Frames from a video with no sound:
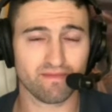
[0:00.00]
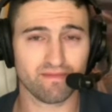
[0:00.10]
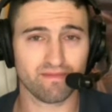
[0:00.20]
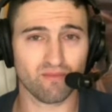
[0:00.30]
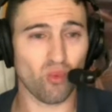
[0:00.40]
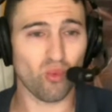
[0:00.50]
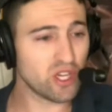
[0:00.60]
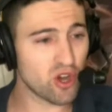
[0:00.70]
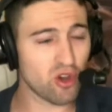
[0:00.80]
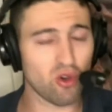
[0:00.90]
We
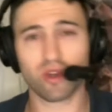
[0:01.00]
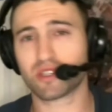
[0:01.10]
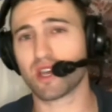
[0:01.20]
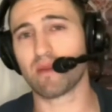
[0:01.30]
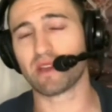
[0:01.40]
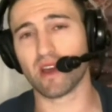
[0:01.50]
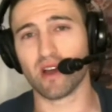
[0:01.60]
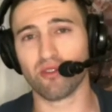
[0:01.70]
know what's coming down the